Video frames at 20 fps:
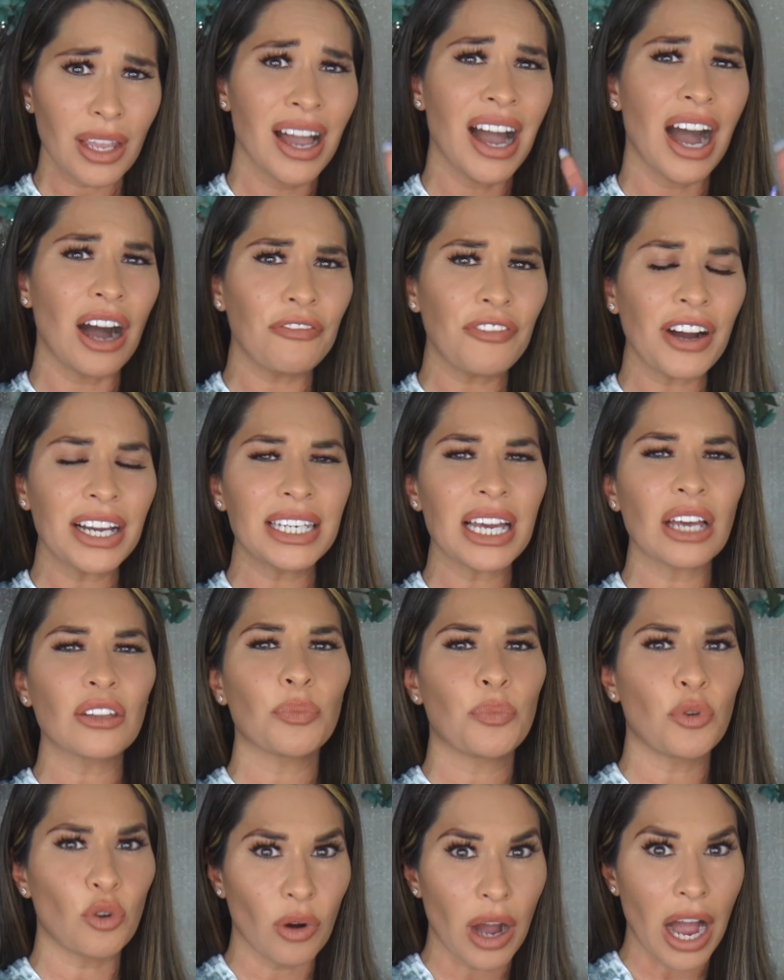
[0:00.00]
I'll find out
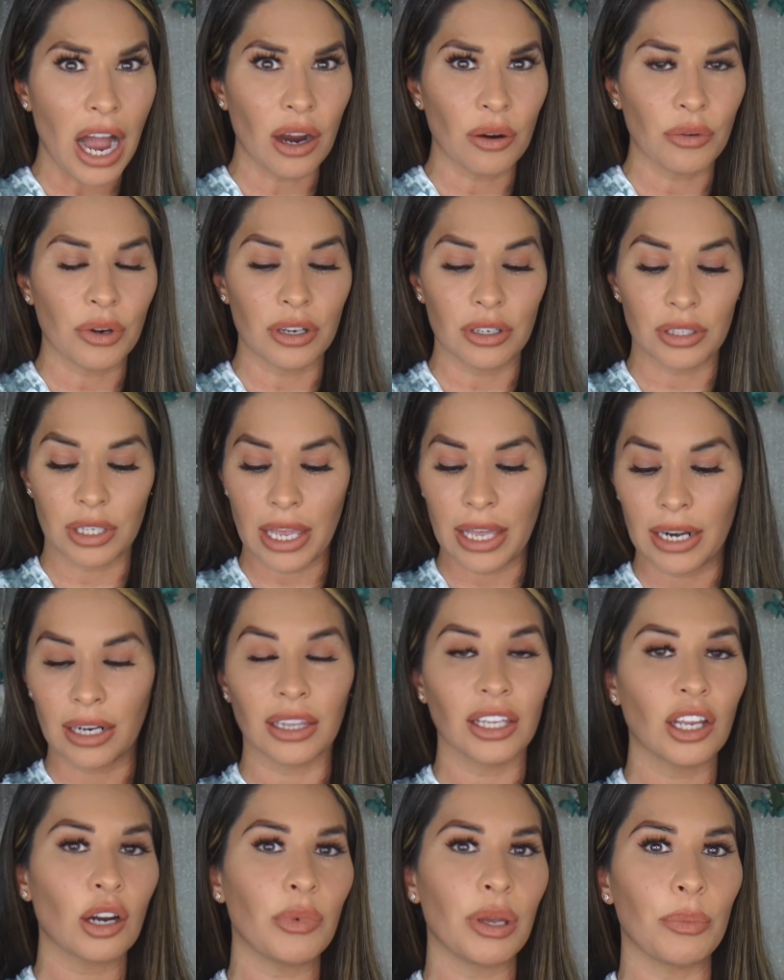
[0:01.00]
the pool hours and a
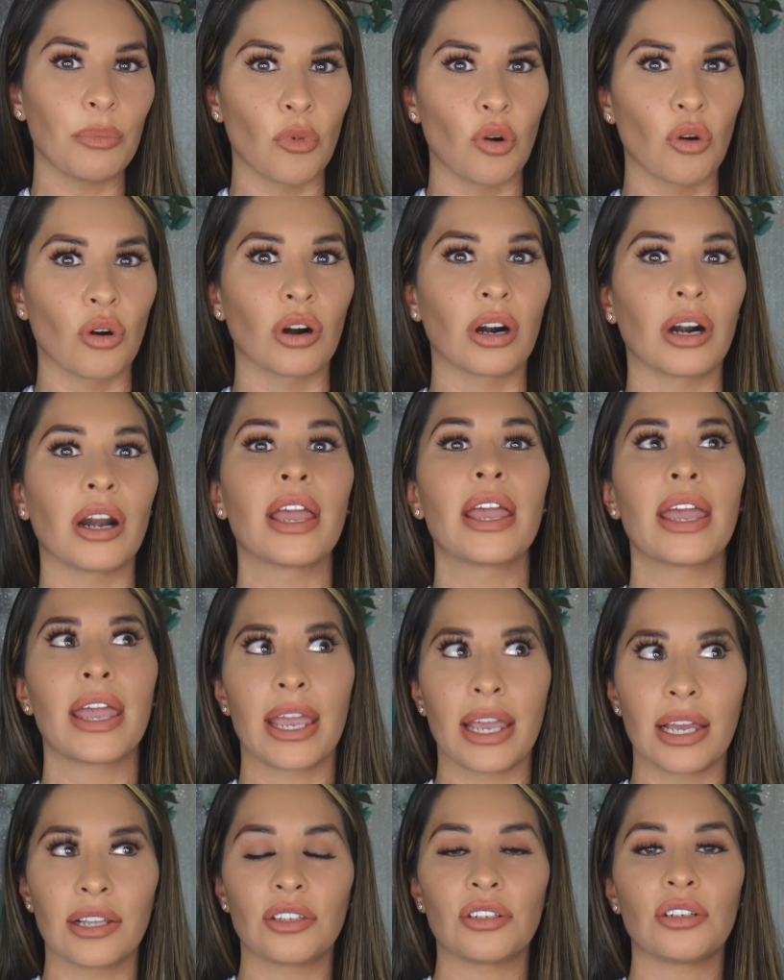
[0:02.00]
little bit more
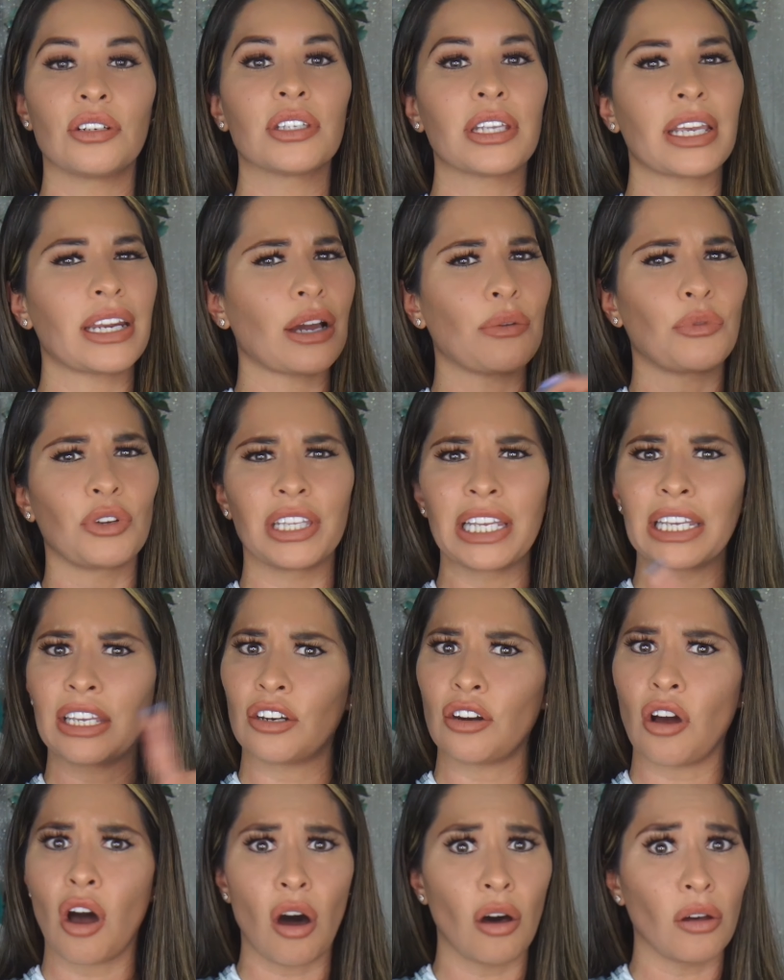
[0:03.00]
answers, and I will link
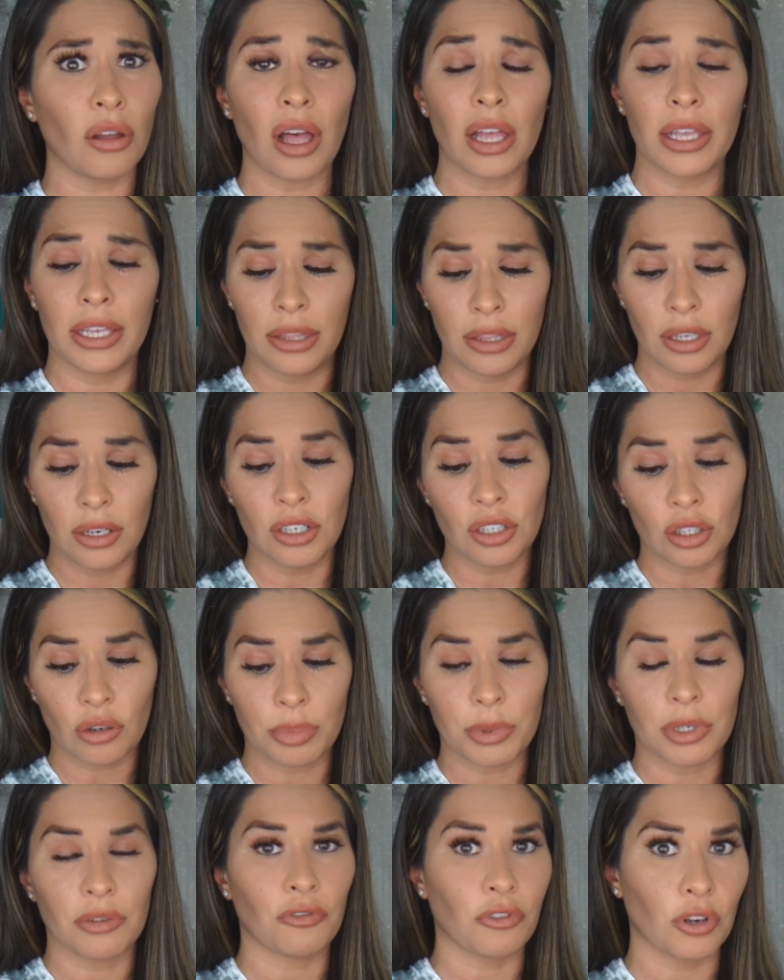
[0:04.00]
it all in the
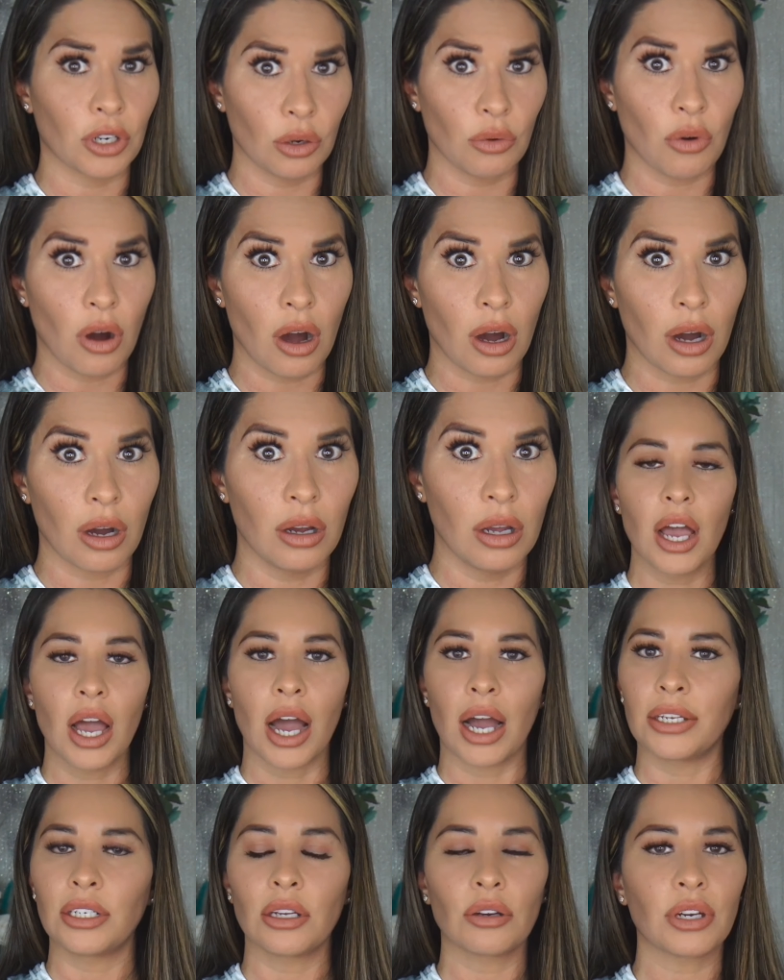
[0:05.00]
description for you all.
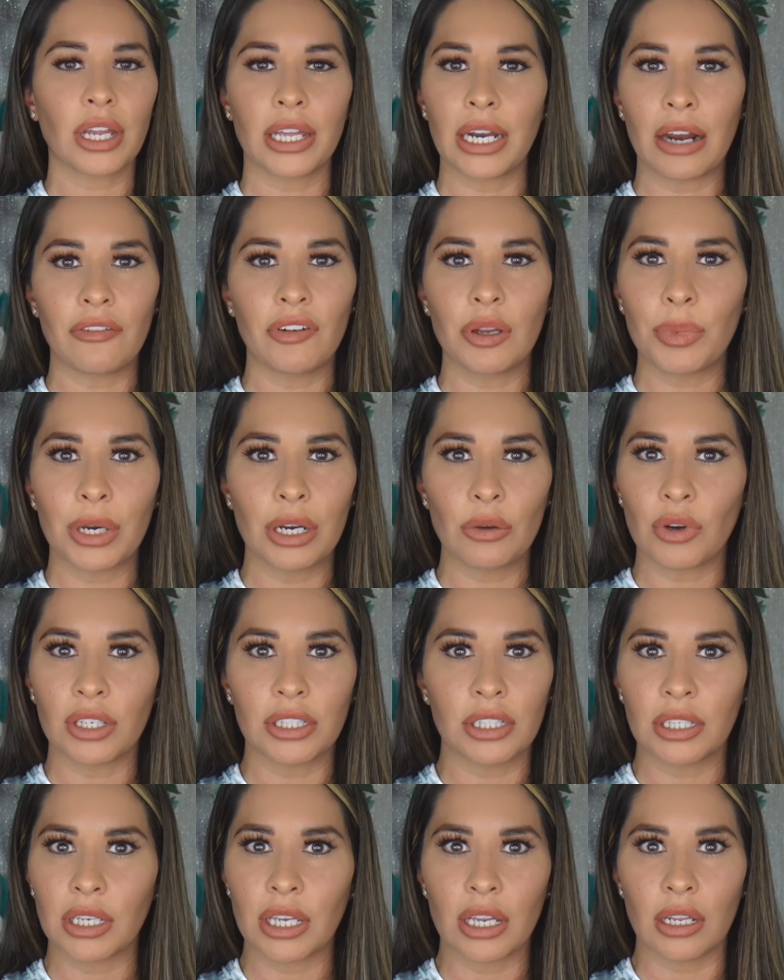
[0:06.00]
I know not everybody
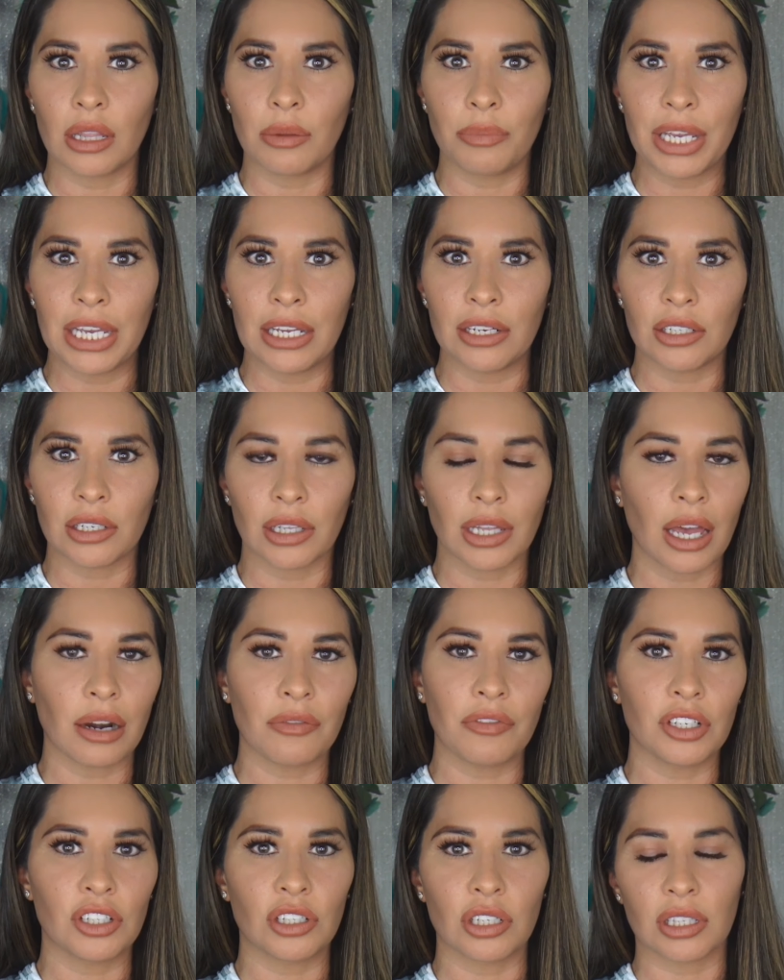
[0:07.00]
wants to get on the beach. A lot
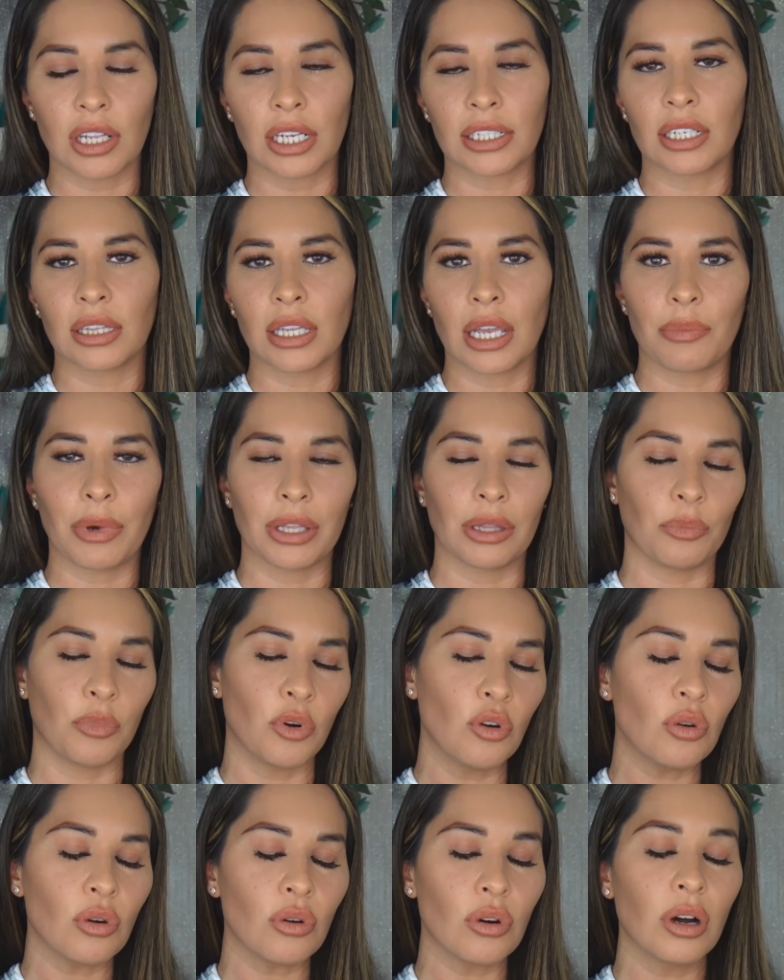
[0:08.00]
of us just like to lay by the
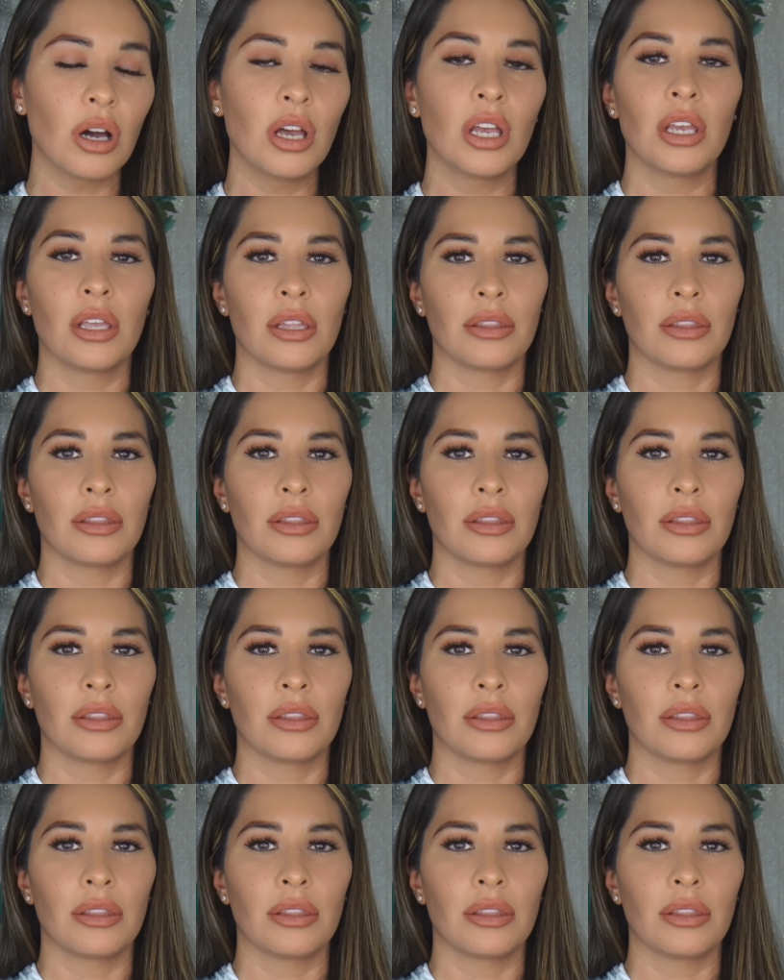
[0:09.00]
pool.